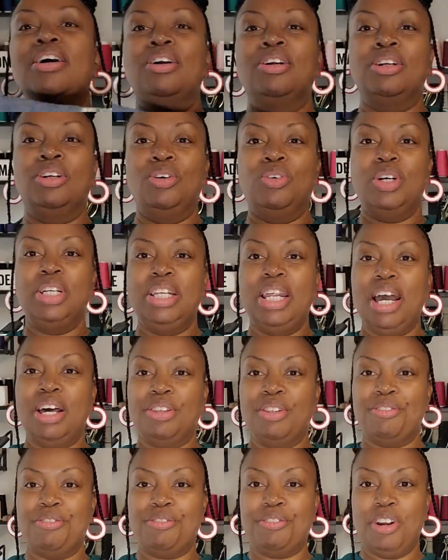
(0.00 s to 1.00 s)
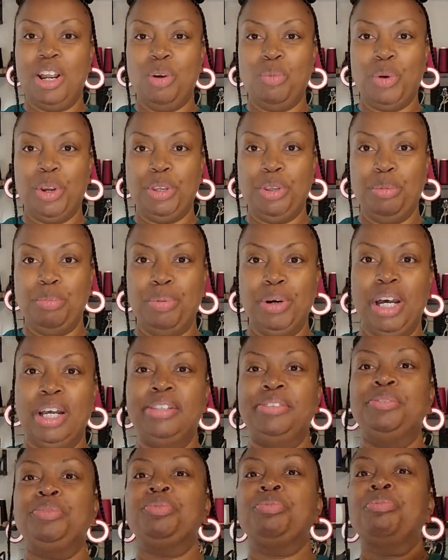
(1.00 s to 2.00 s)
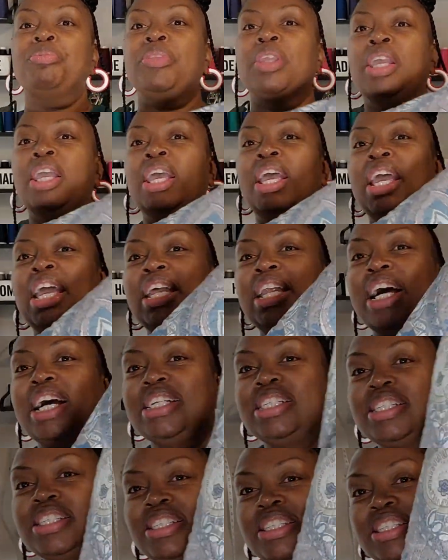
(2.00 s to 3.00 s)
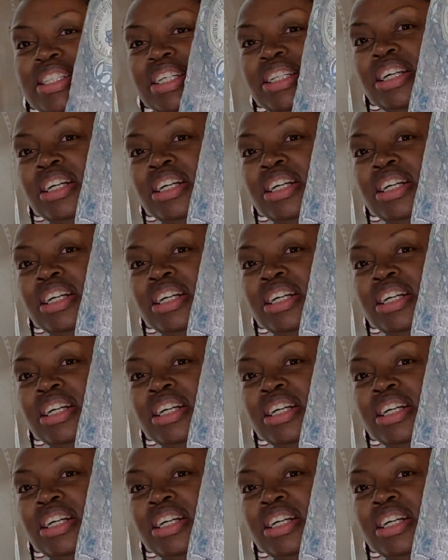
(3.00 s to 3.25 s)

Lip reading: going down the front where you button, and I just did